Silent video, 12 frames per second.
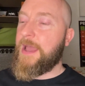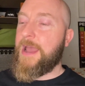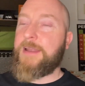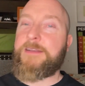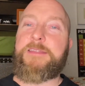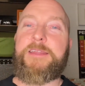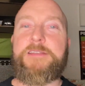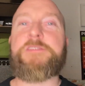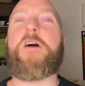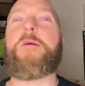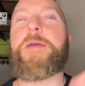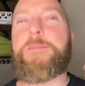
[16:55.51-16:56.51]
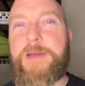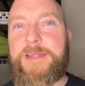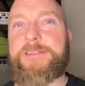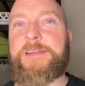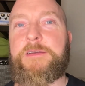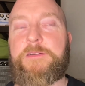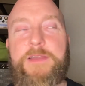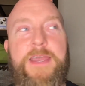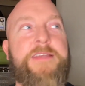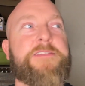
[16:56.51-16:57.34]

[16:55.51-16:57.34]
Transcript: and things got a bit better, okay?